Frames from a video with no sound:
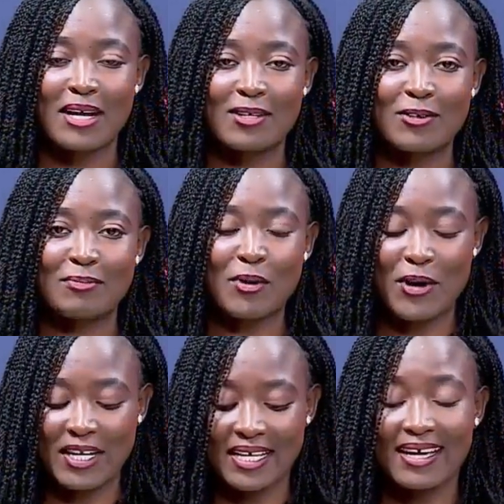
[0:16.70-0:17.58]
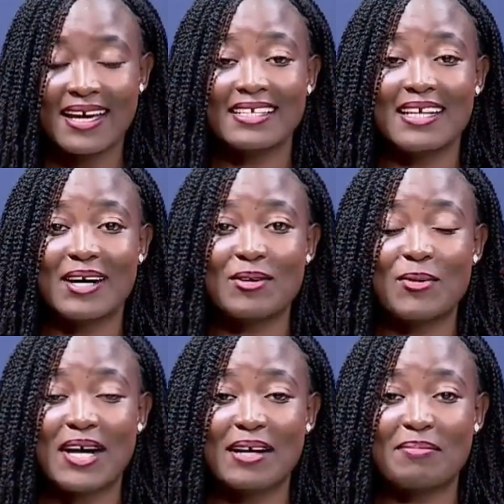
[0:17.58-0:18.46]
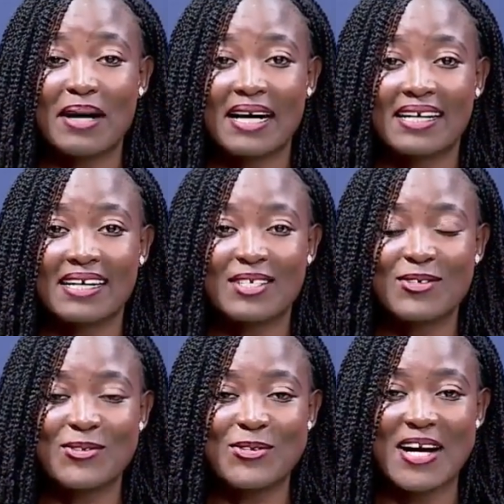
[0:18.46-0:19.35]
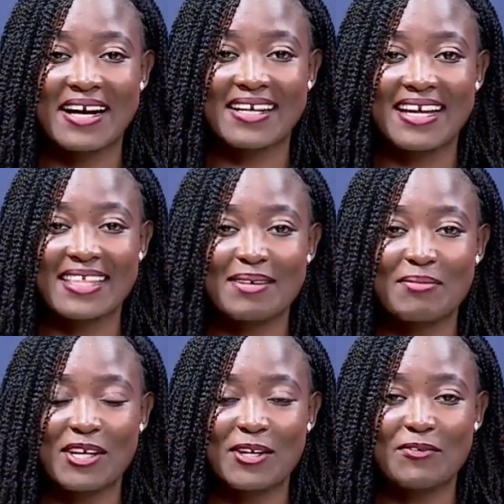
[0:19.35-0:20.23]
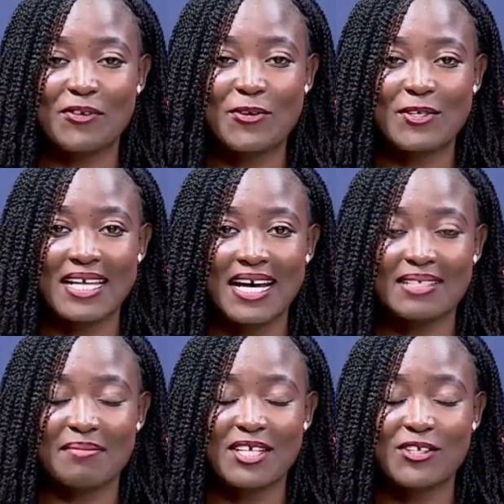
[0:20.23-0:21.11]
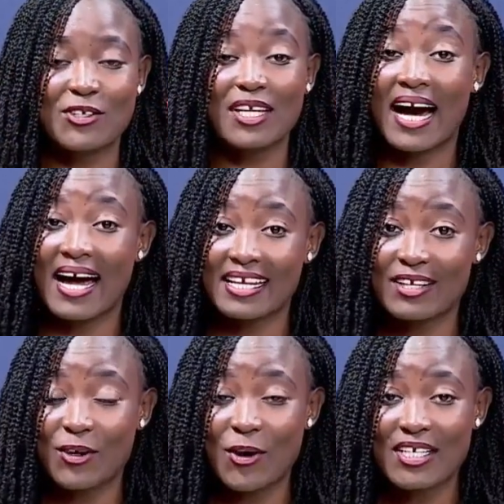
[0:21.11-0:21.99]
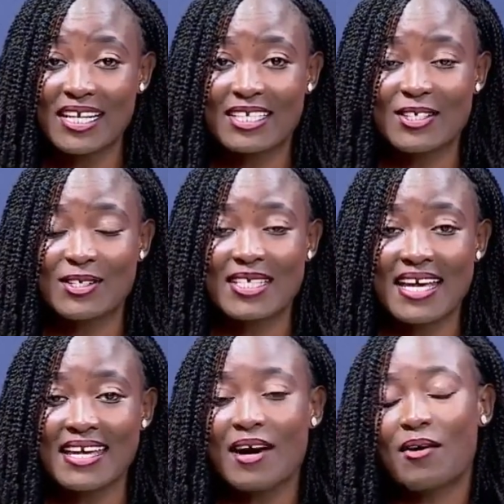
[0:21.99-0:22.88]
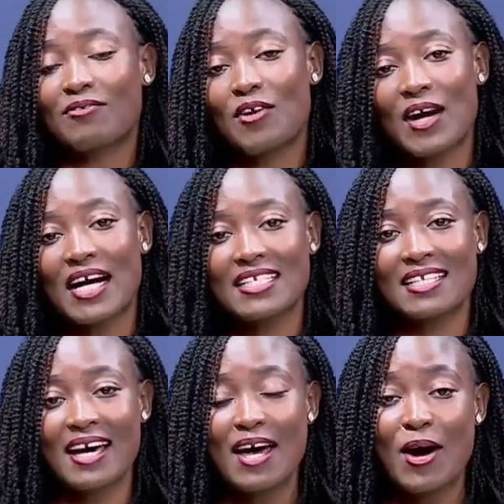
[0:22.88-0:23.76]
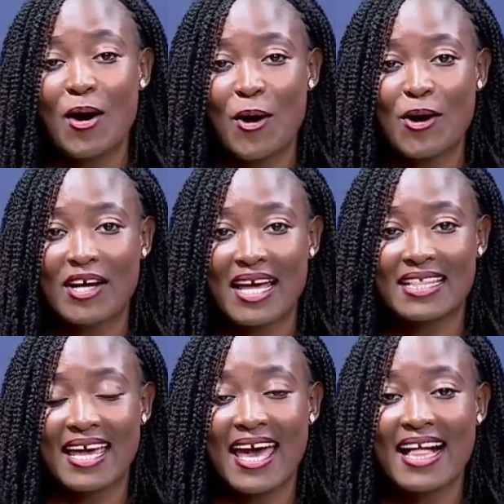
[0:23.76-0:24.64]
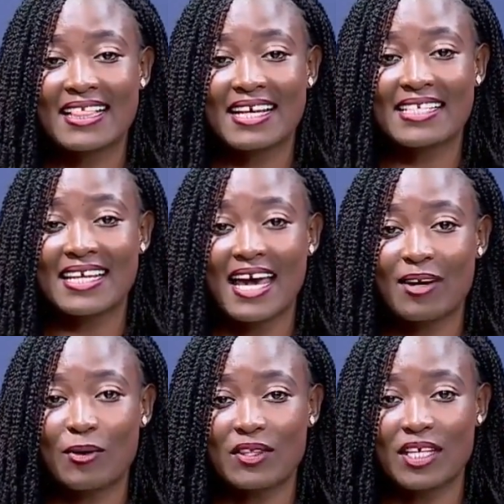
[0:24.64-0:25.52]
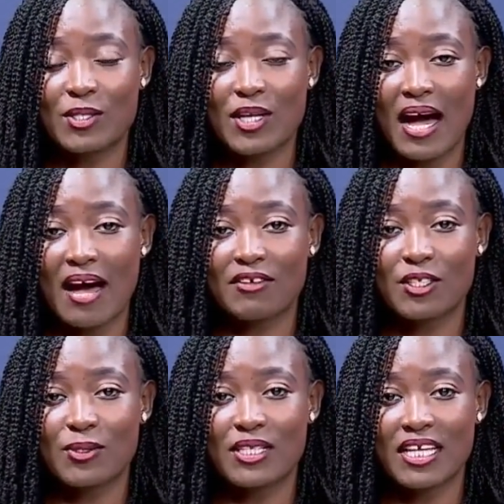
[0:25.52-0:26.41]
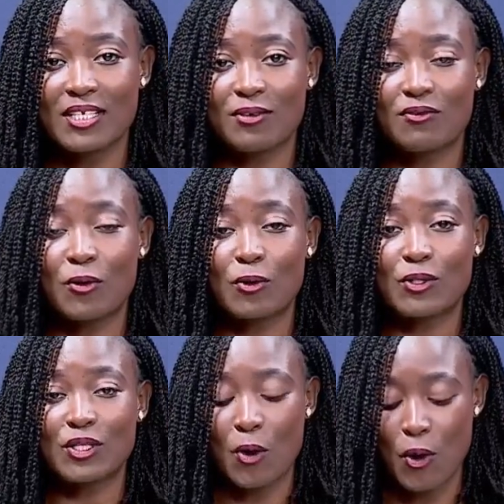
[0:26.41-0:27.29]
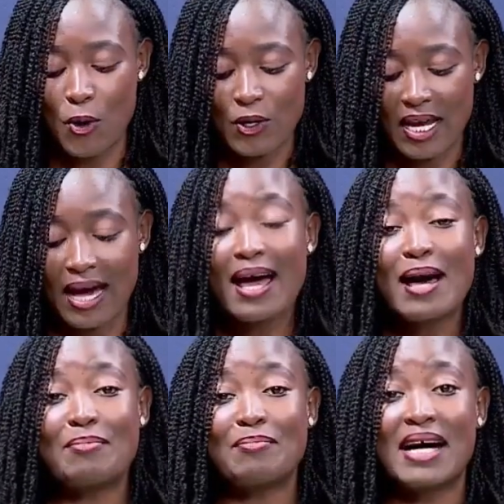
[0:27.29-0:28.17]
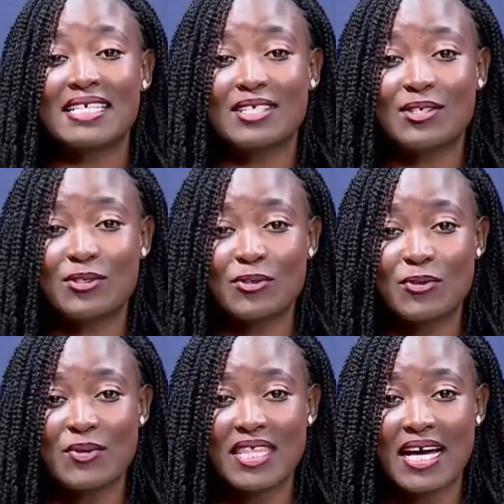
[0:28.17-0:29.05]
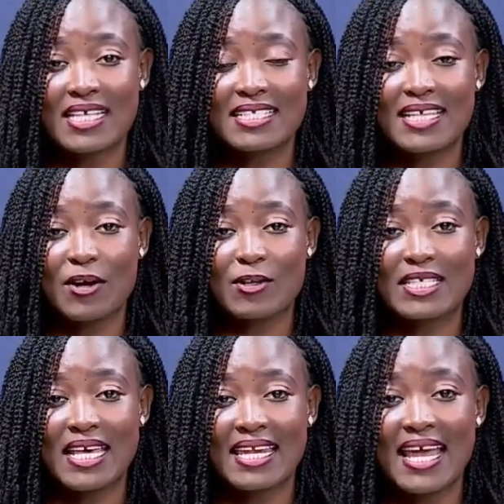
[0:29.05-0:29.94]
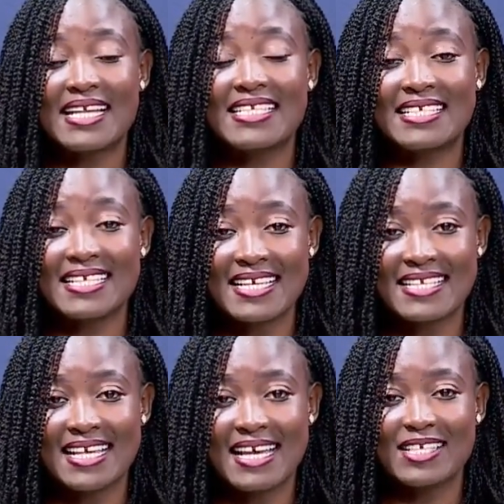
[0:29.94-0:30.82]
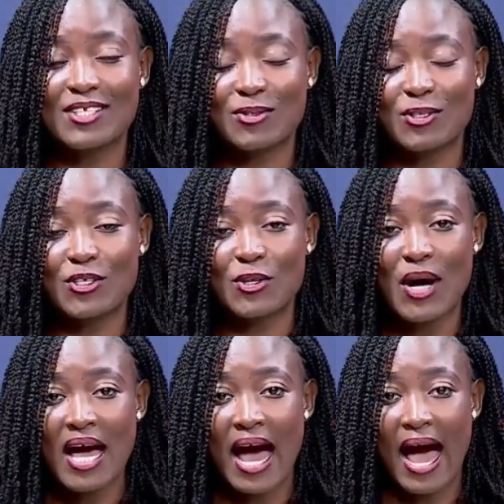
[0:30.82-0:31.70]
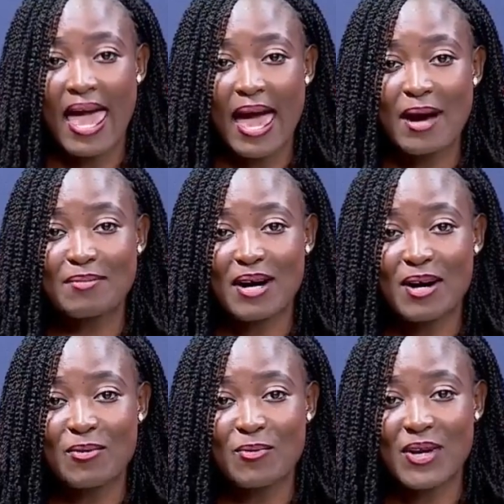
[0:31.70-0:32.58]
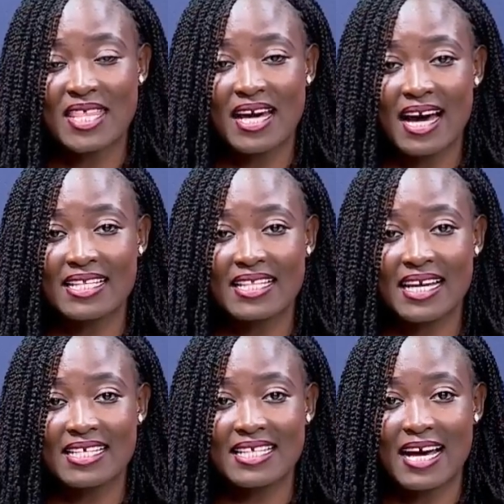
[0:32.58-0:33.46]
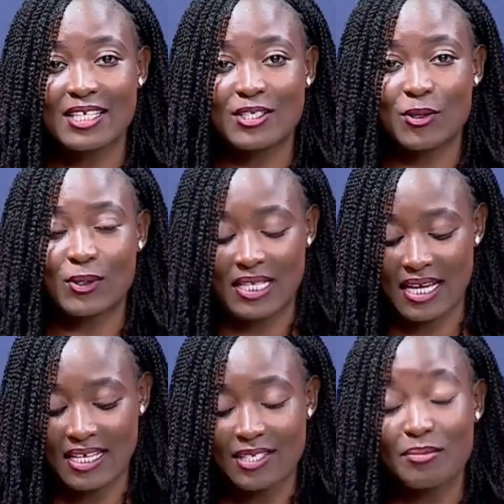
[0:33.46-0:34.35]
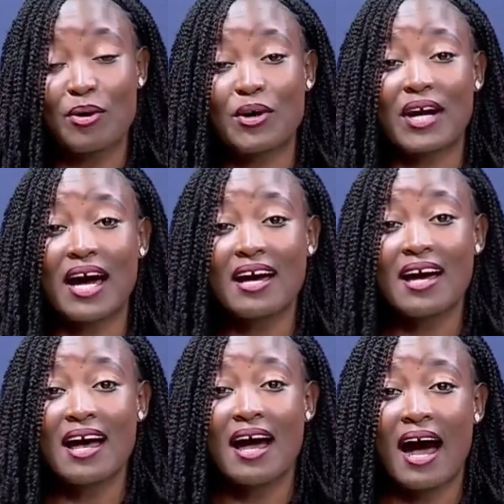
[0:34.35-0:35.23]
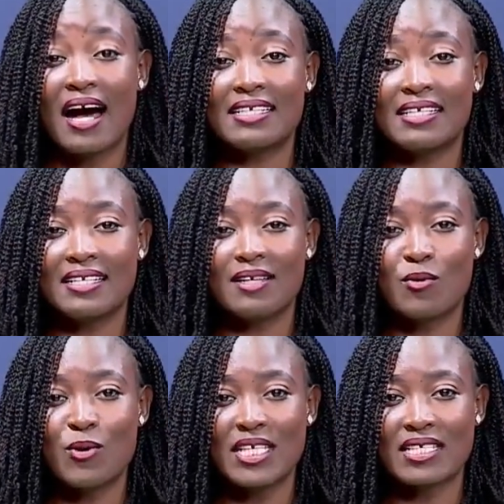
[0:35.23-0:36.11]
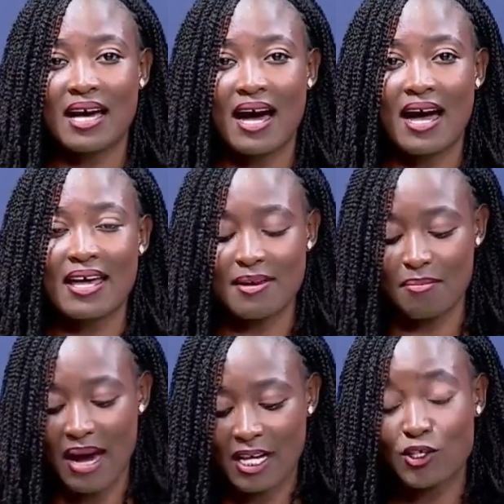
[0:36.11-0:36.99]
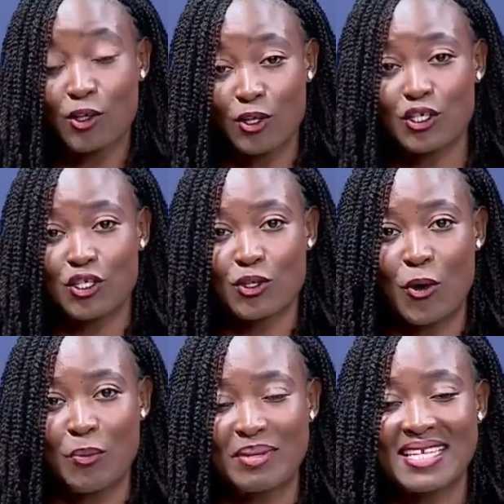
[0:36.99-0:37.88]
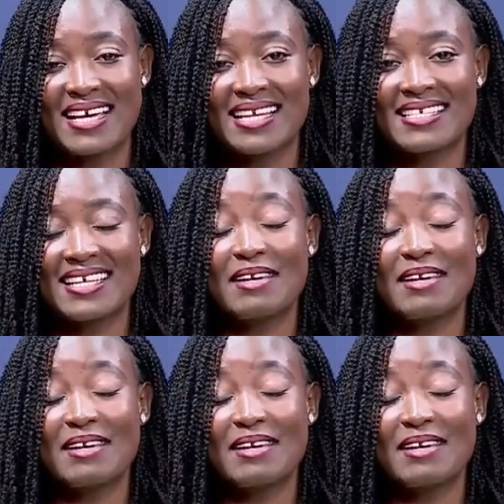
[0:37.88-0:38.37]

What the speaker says: Good morning and welcome back to Kirk in the Morning. Of course, as mentioned earlier on, today our focus or the health dialogue that we are having today is, of course, on matters to do with sickle cell disease. In studio, I am with that is Dr. Deborah, who is a hematologist or pediatric